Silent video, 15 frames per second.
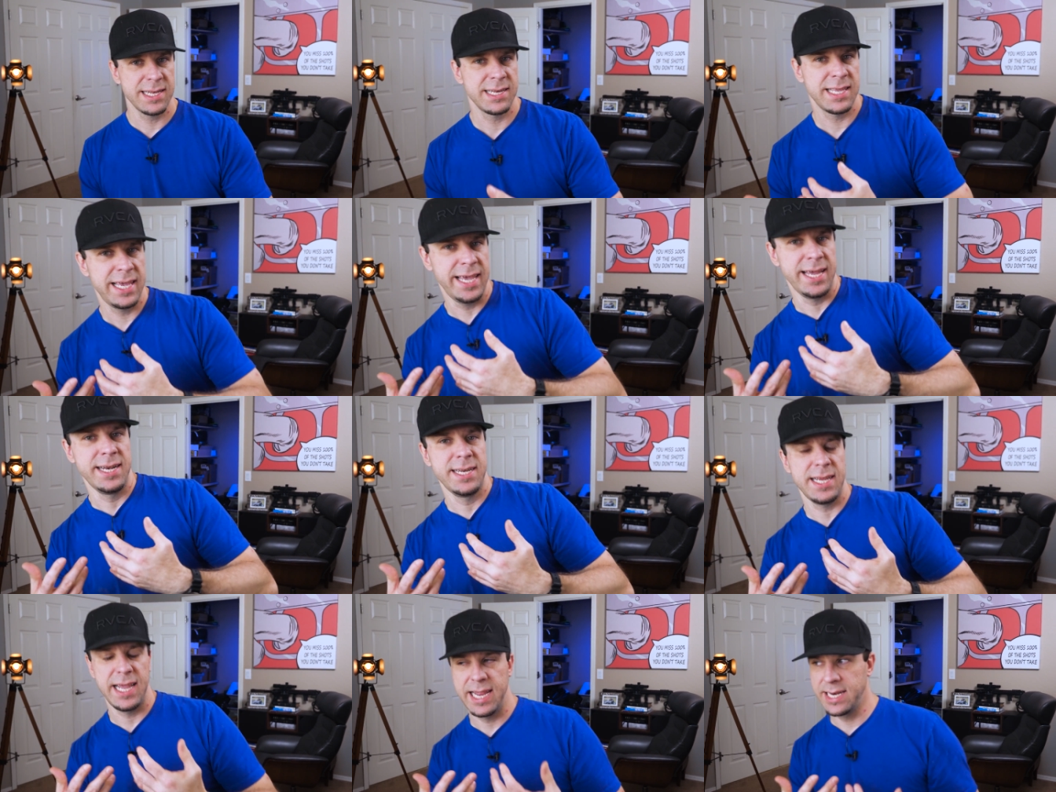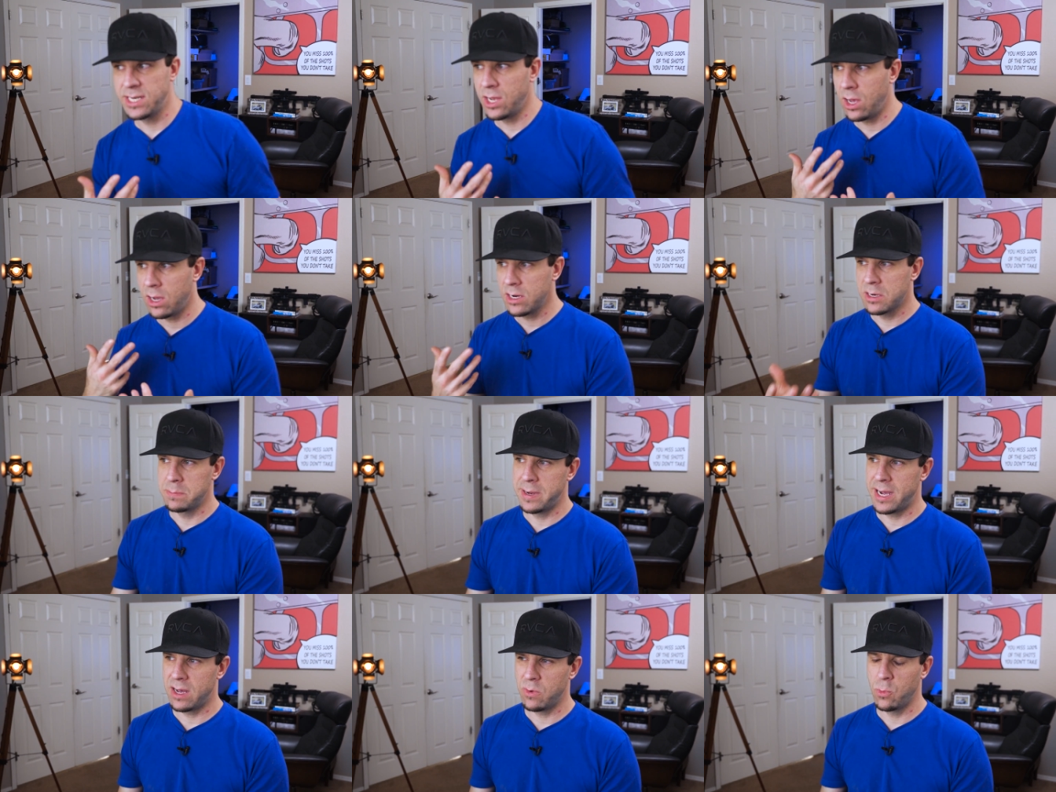this kit and talk
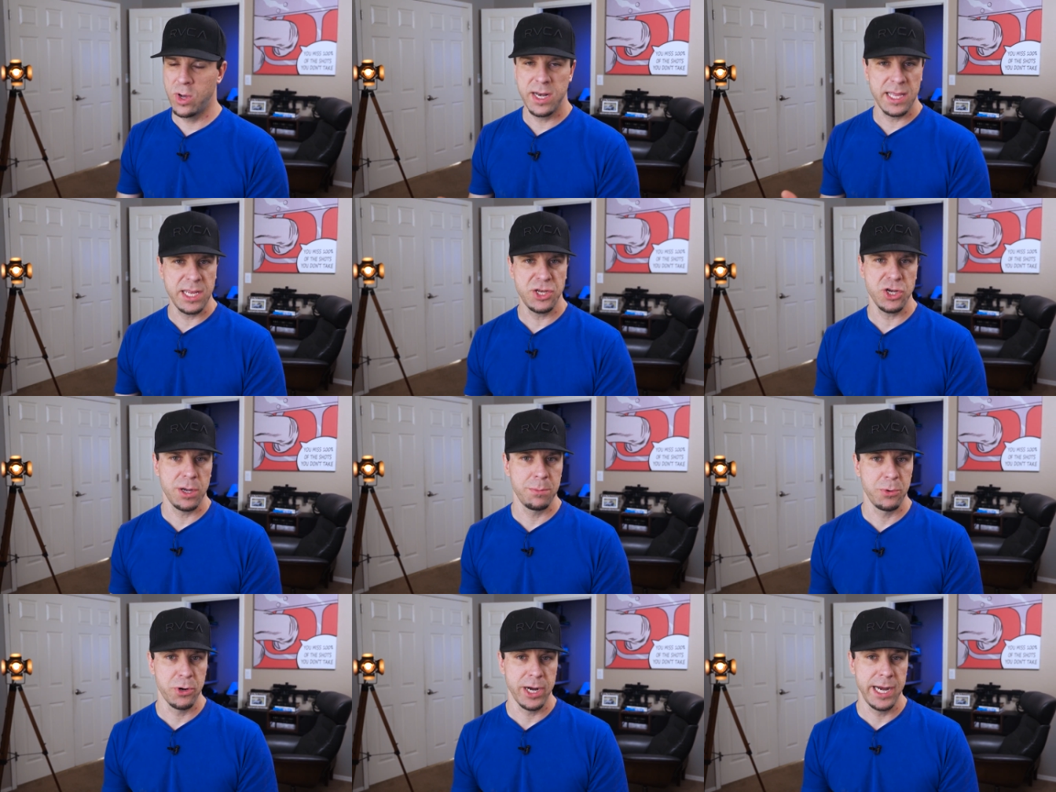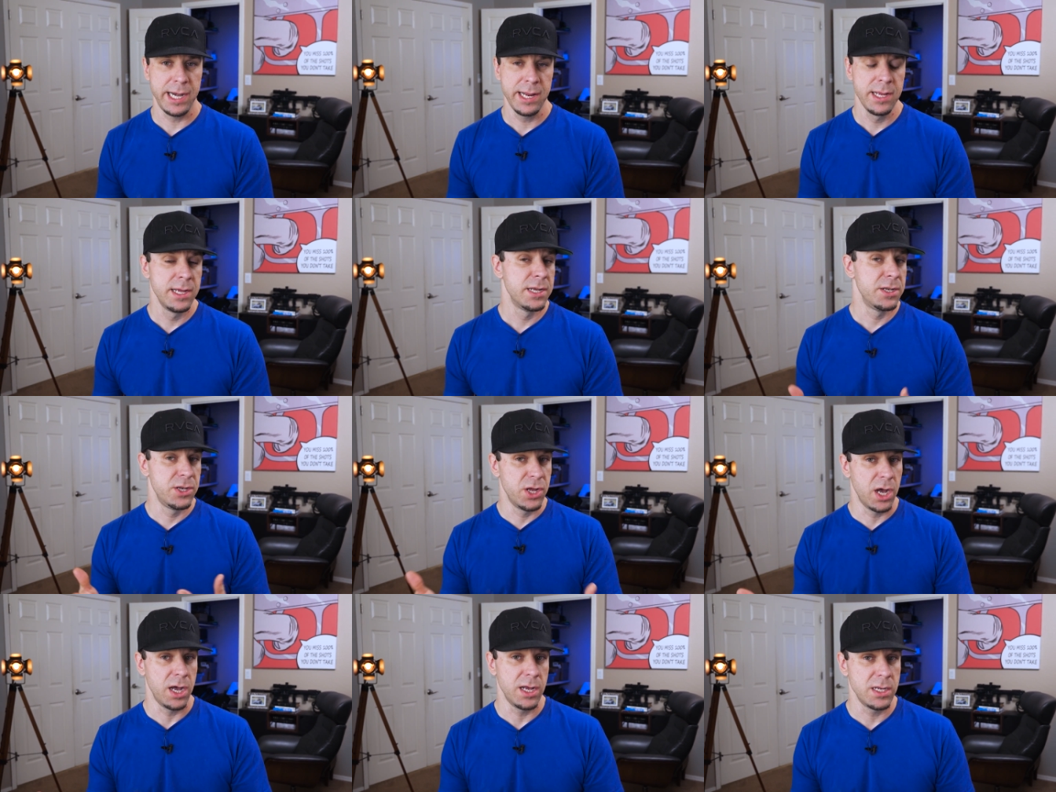about what each upgrade
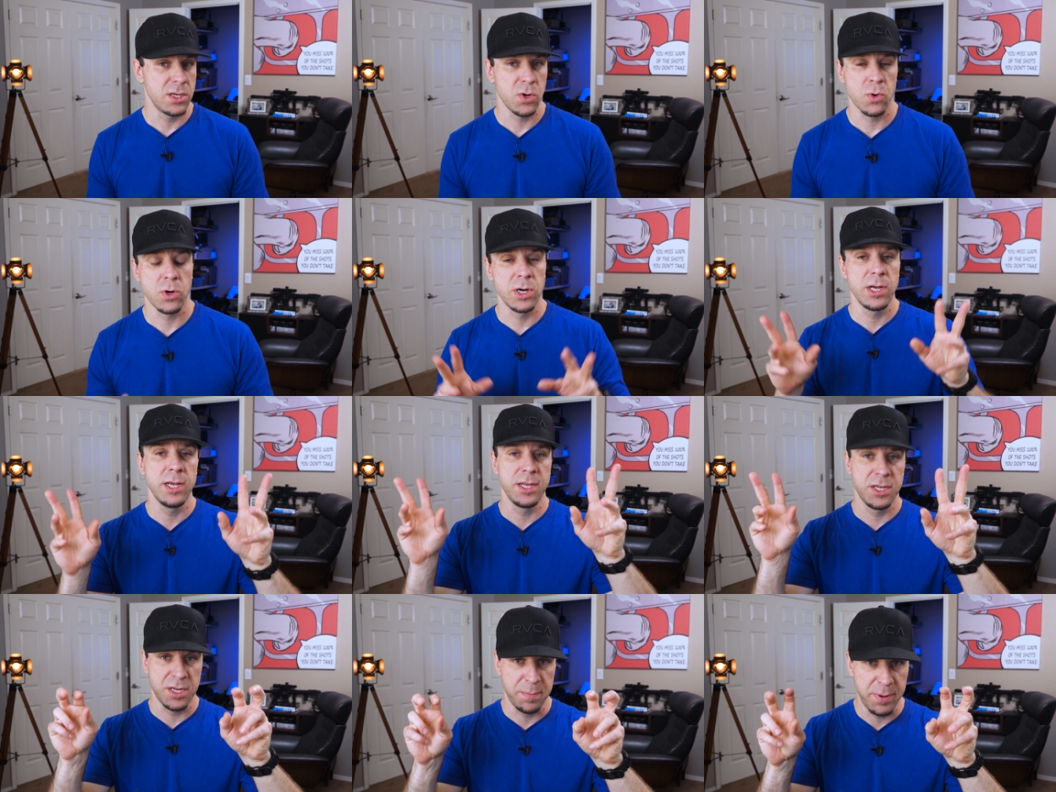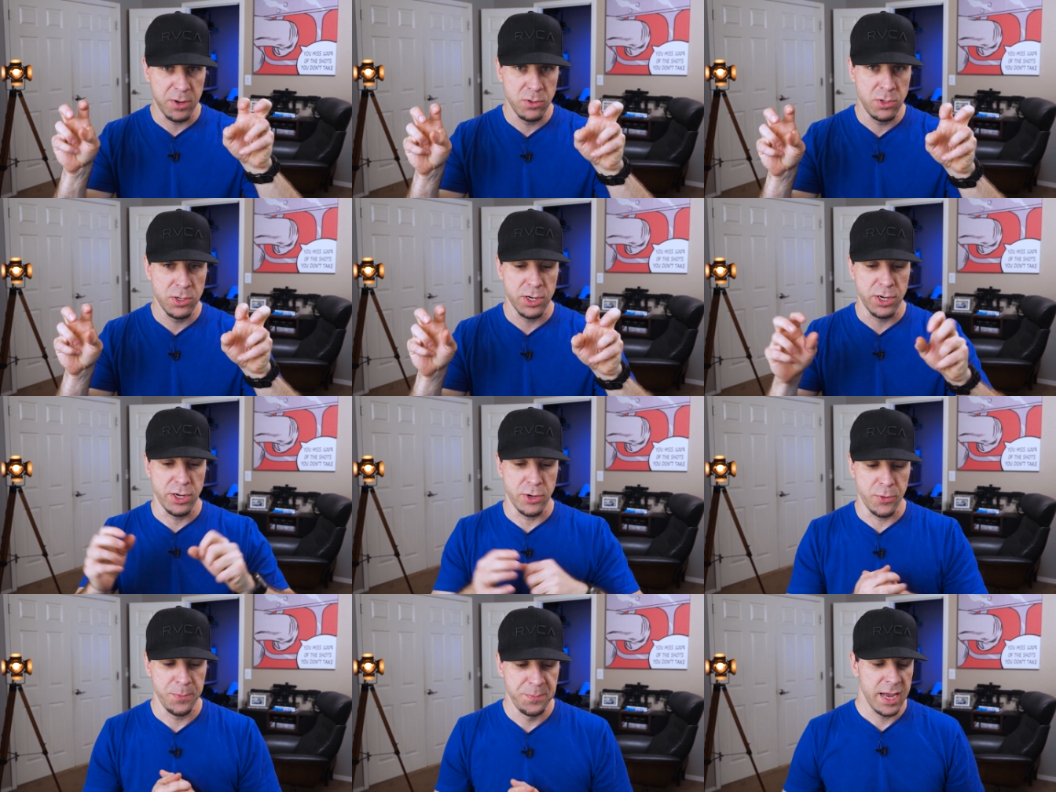does or is supposed to
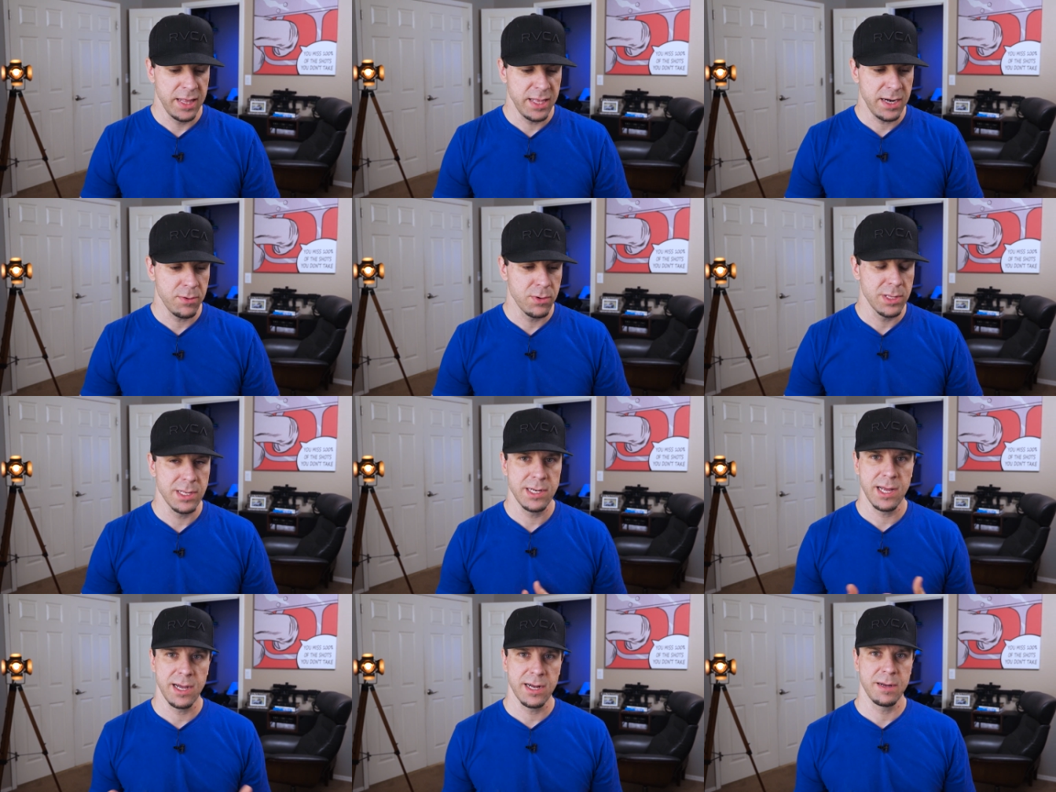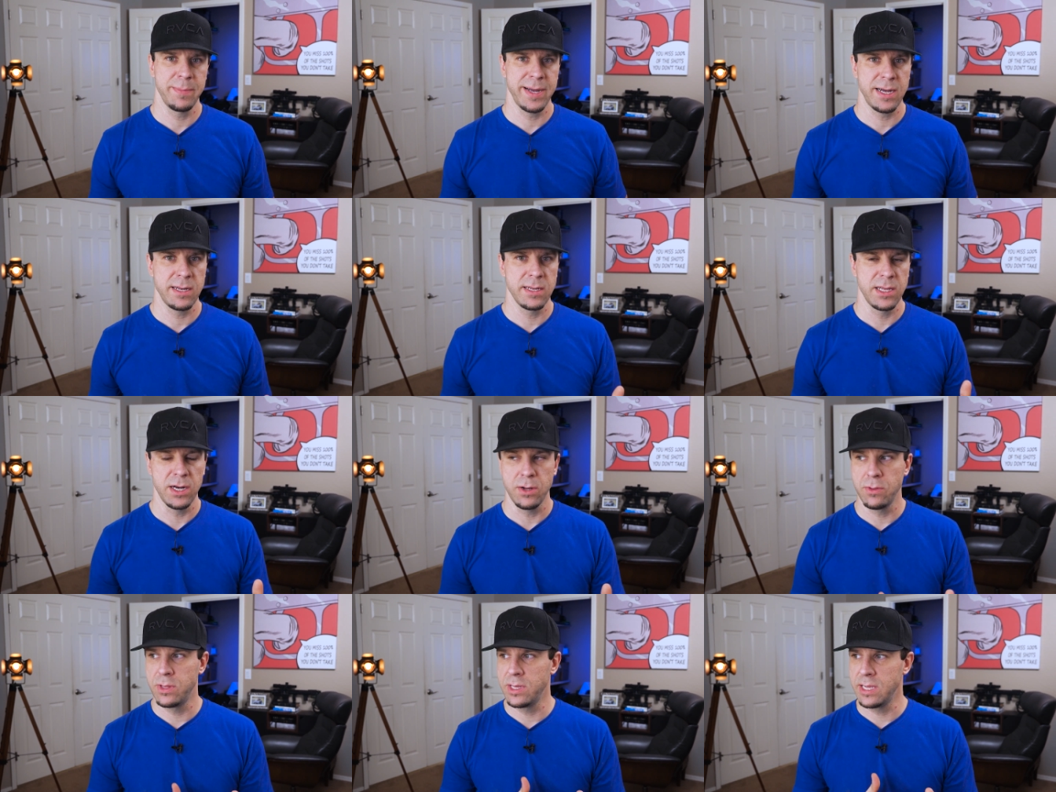do. And then I wanted to talk about, you
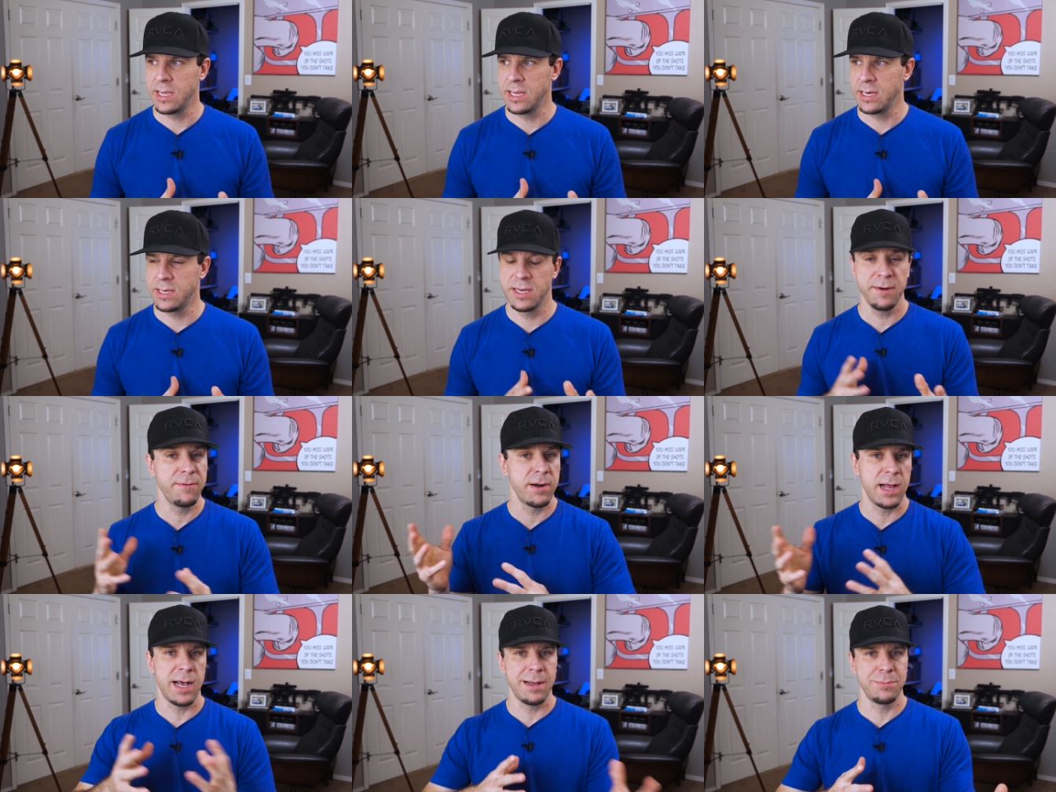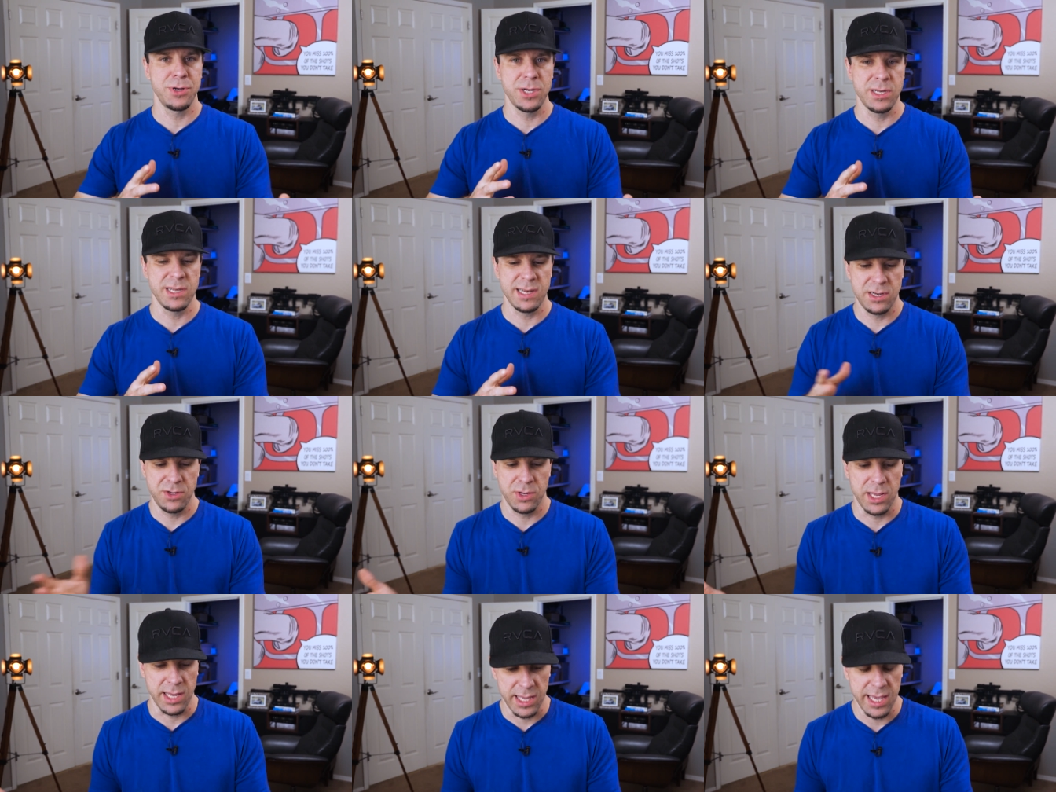know, the different options that
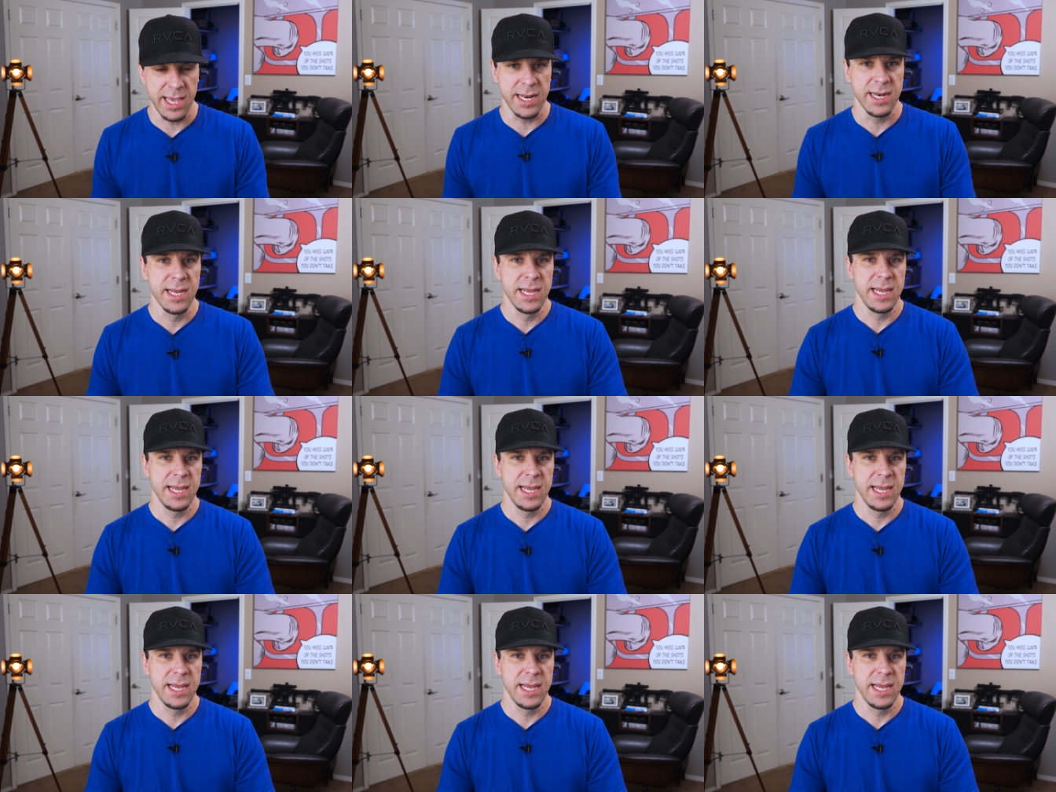you can get